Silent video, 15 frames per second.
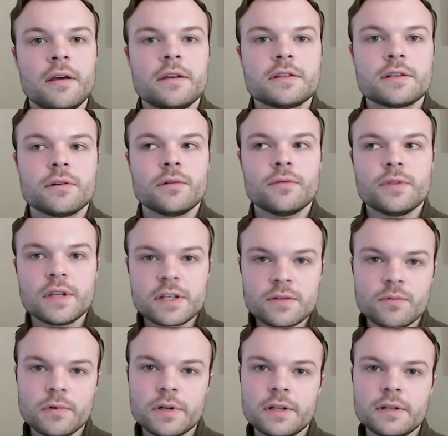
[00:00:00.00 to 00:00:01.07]
So this
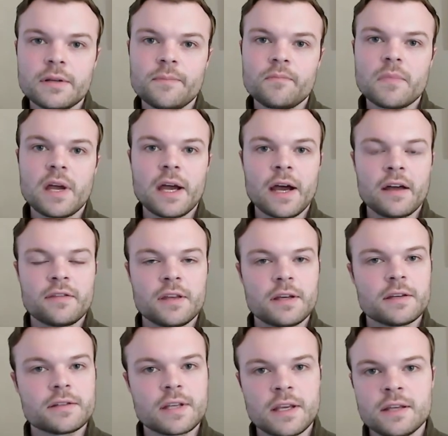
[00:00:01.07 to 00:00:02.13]
one, I
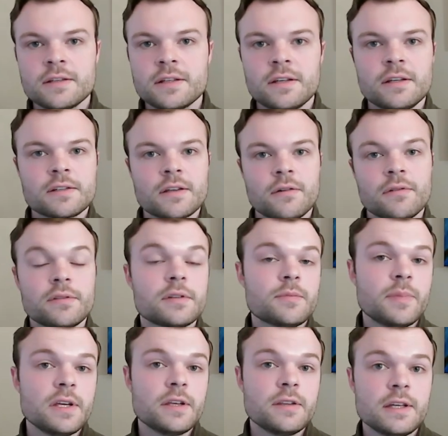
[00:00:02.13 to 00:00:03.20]
think, is easy. It's going to
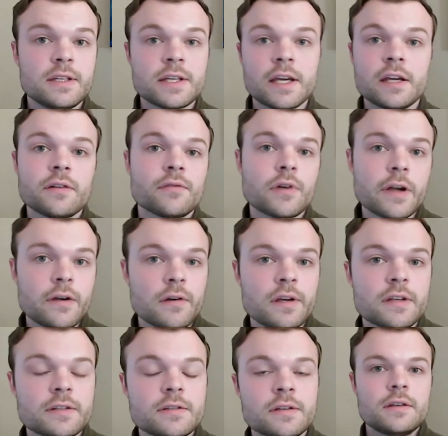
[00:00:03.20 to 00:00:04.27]
be the Day of
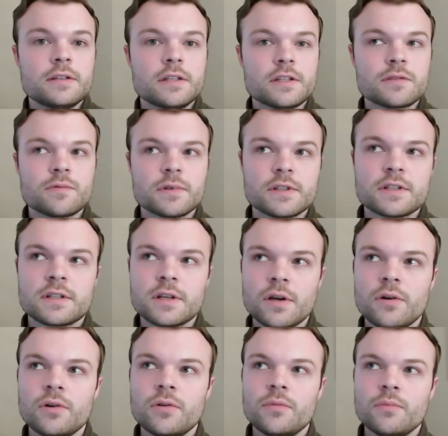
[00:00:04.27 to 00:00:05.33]
Recreants. Just was
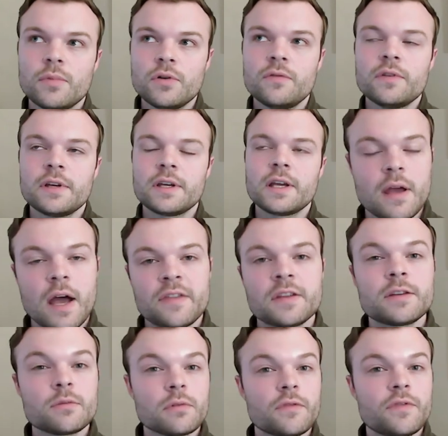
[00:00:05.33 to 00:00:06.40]
so moving. I
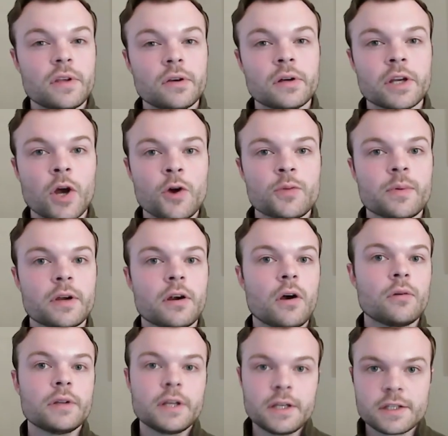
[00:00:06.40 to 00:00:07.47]
think the reveal in Oathbringer
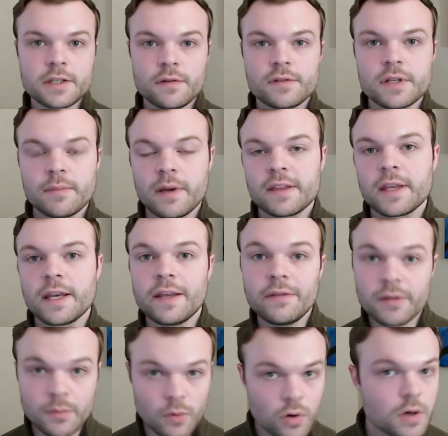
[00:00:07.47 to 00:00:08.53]
only serves to make that
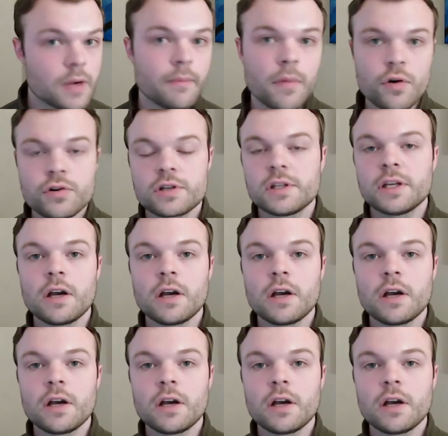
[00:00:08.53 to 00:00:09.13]
even more emotionally